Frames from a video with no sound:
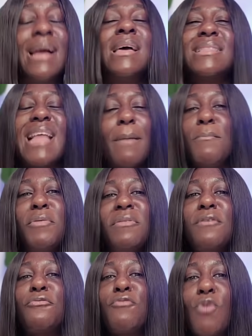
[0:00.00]
that moving
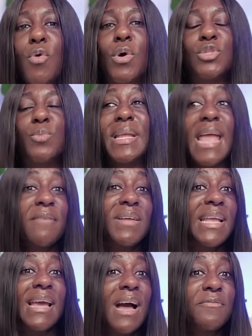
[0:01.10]
forward, whenever they
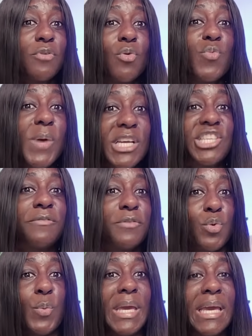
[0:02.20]
have a wager for the
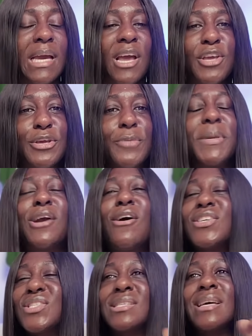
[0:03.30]
week, you know,
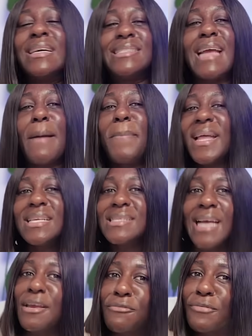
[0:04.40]
because their bellies are
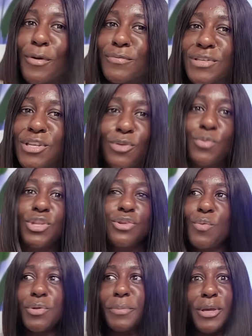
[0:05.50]
involved, they don't want
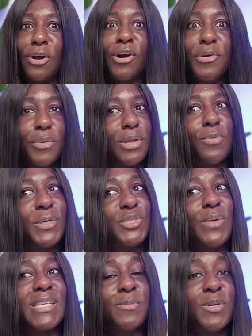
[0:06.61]
to be hungry. They don't want to
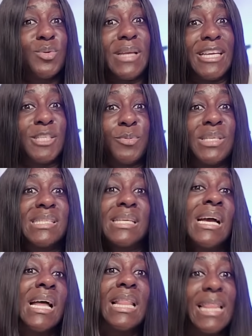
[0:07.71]
experience what they experienced
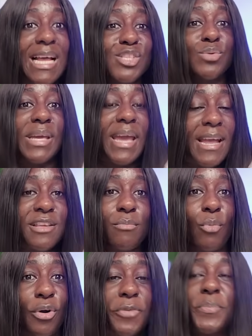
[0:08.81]
last week
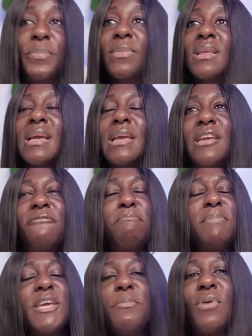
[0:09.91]
anymore. if
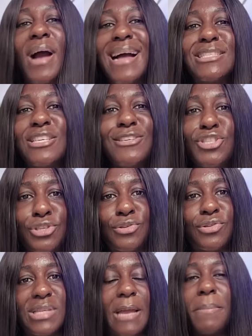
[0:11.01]
people had issues,
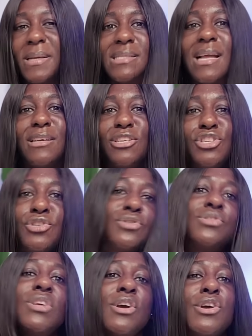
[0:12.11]
like personal issues
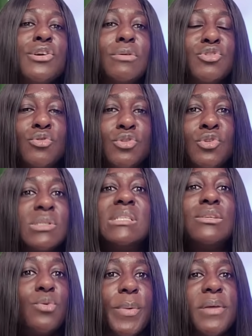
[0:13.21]
to deal
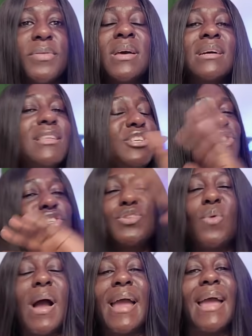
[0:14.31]
with, they should just go
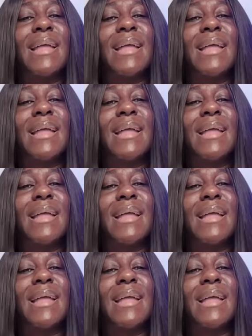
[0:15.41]
ahead